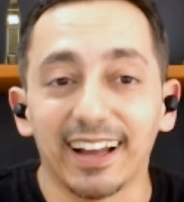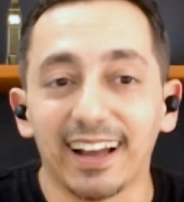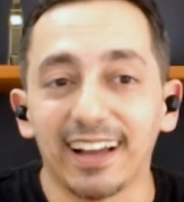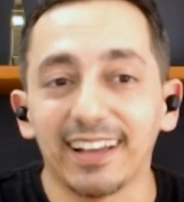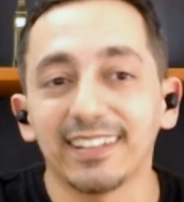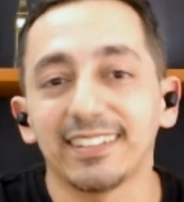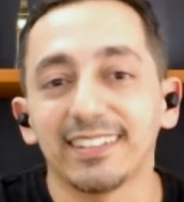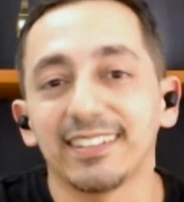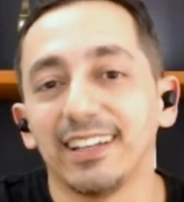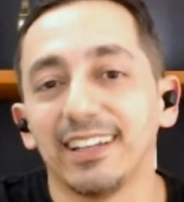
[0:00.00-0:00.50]

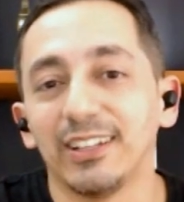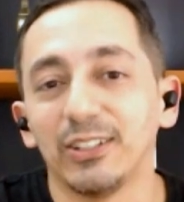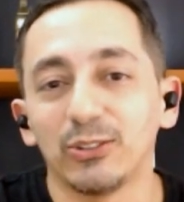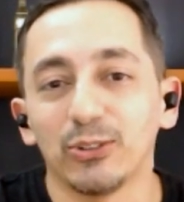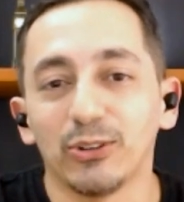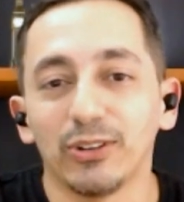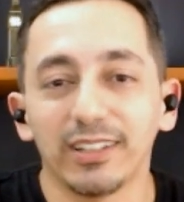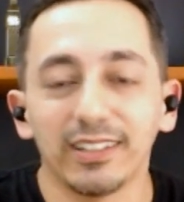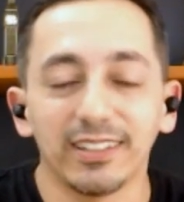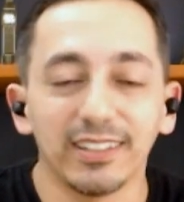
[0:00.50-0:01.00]
guys,
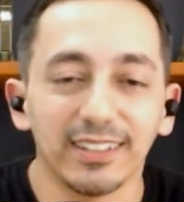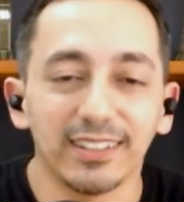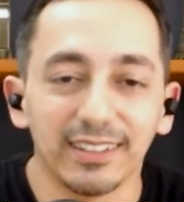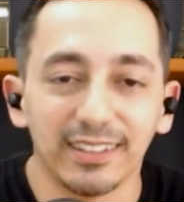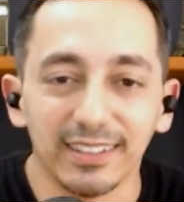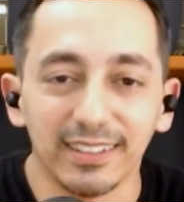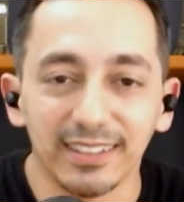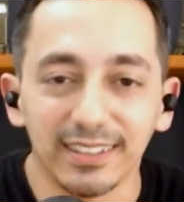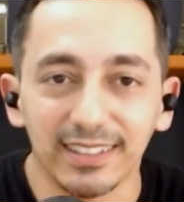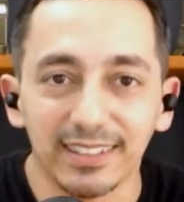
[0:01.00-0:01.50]
enjoy
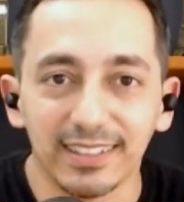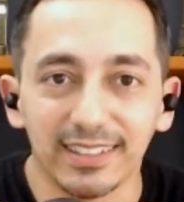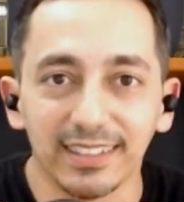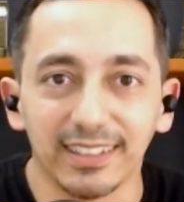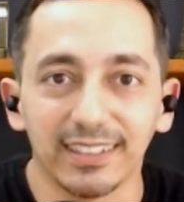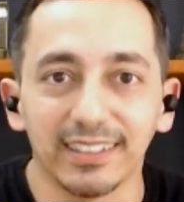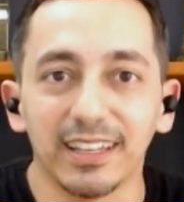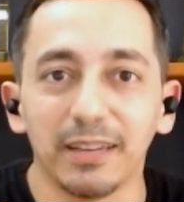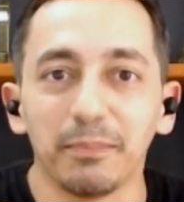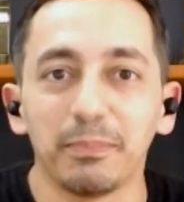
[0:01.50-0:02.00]
this
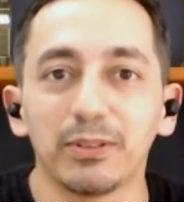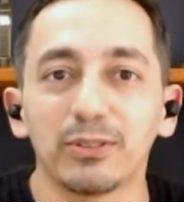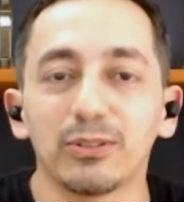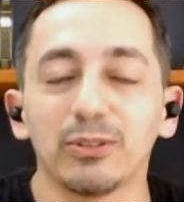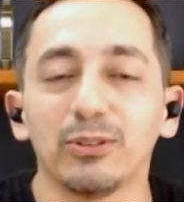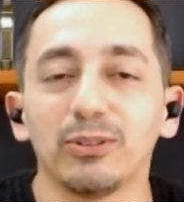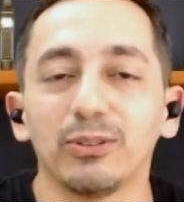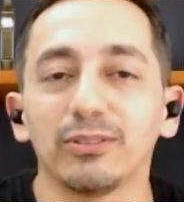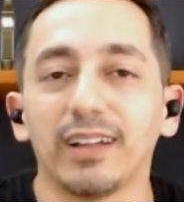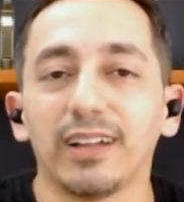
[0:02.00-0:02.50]

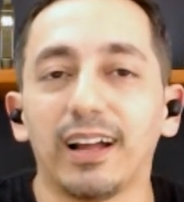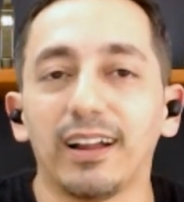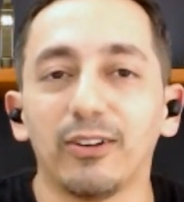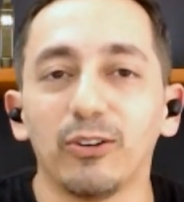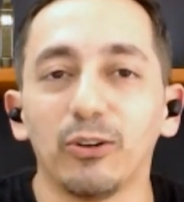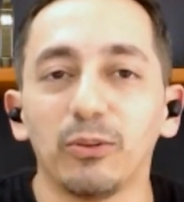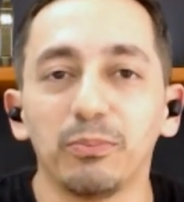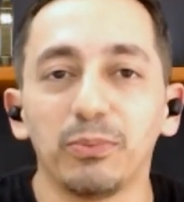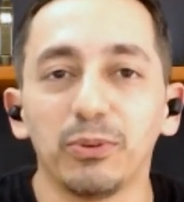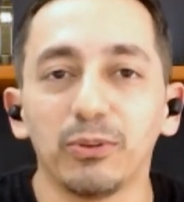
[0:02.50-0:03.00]
episode. I
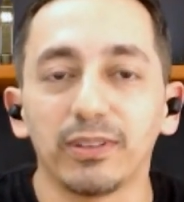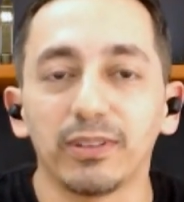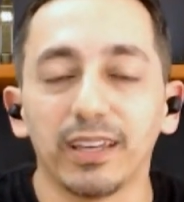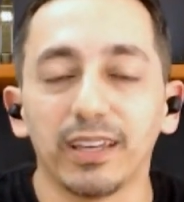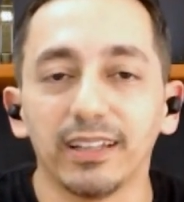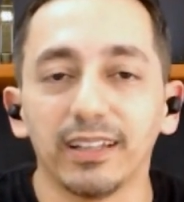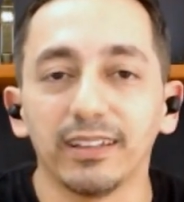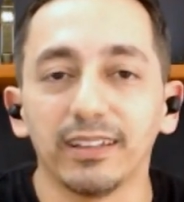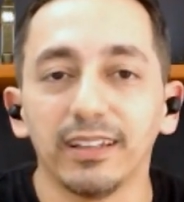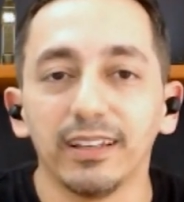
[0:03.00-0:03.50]
hope you
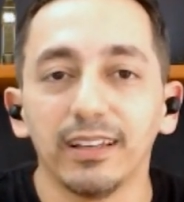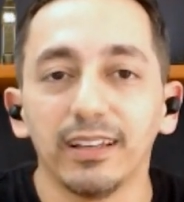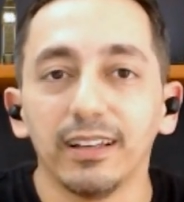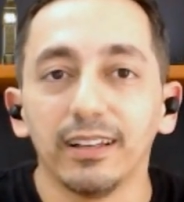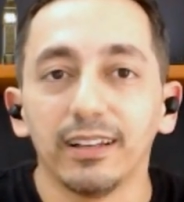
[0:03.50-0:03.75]
can